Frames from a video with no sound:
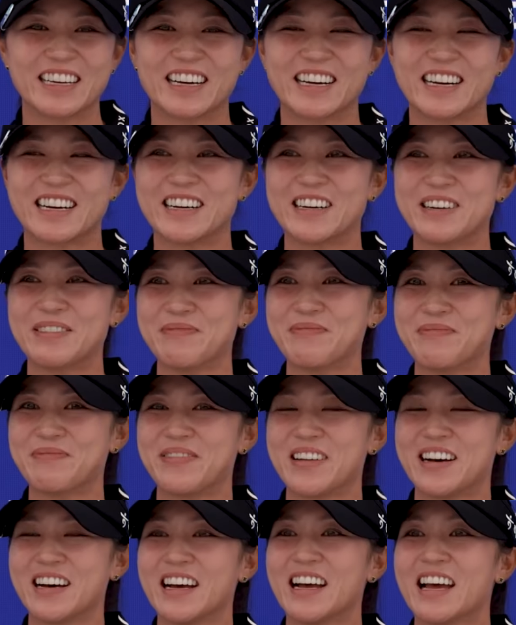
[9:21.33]

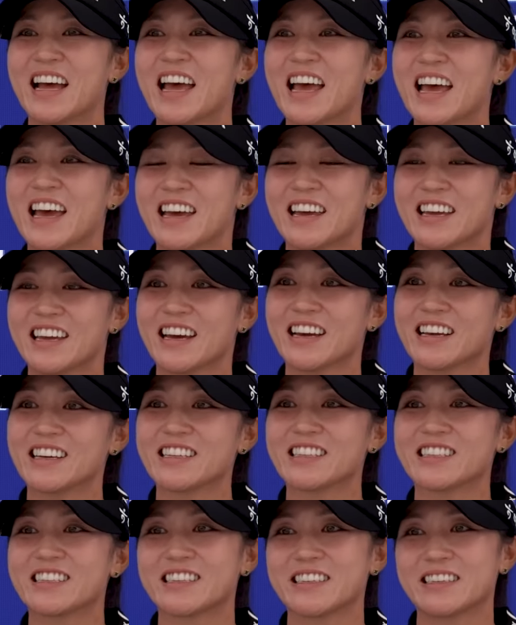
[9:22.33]
But yeah,
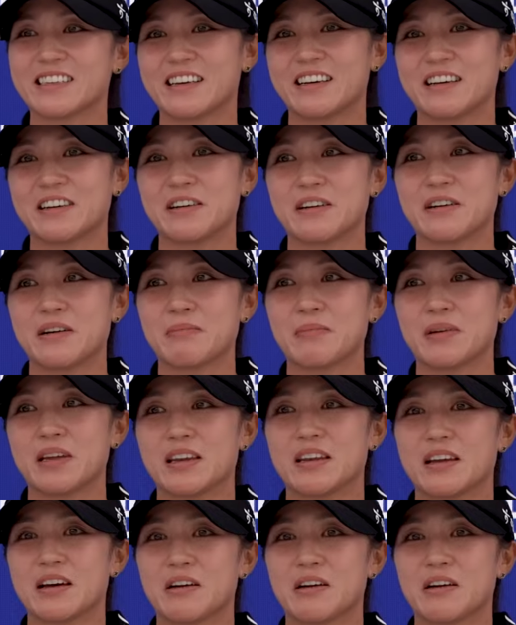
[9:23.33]
it's, I mean,